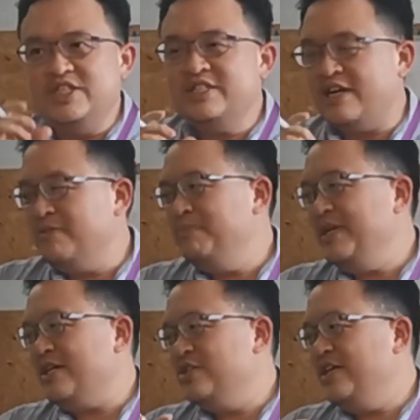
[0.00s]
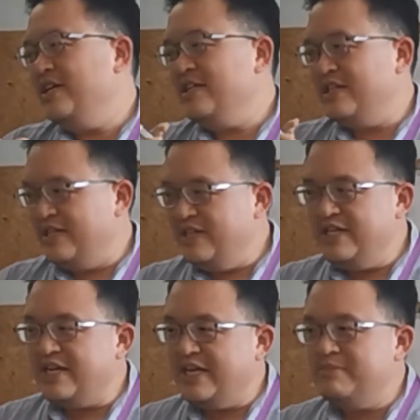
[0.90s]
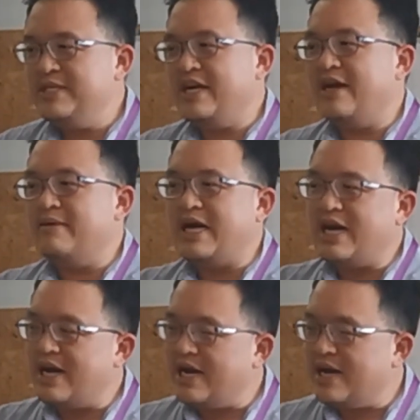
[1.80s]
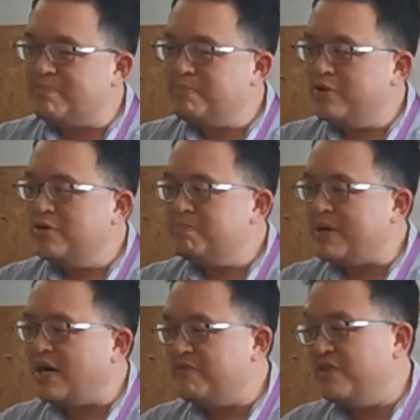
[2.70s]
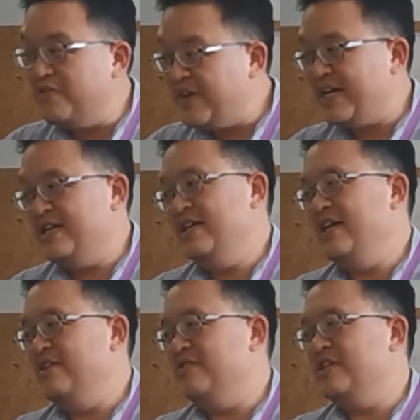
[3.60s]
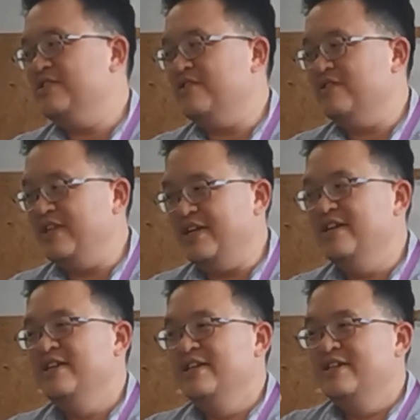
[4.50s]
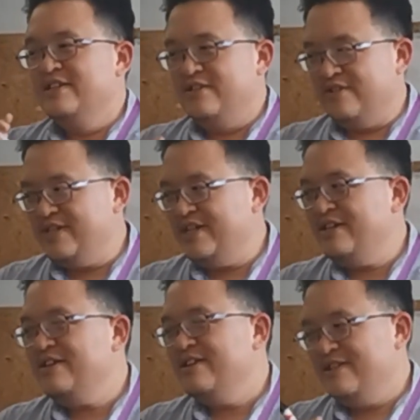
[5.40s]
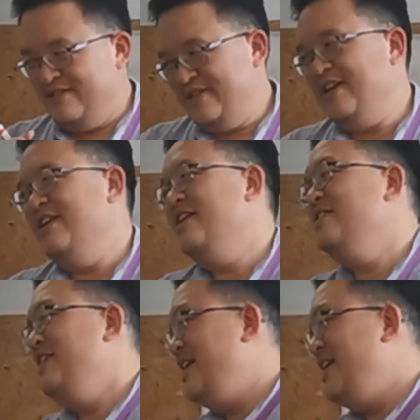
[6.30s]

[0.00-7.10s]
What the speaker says: therapy actually in their names they can Apo, Parvovac, and all that sort of thing. Okay? And then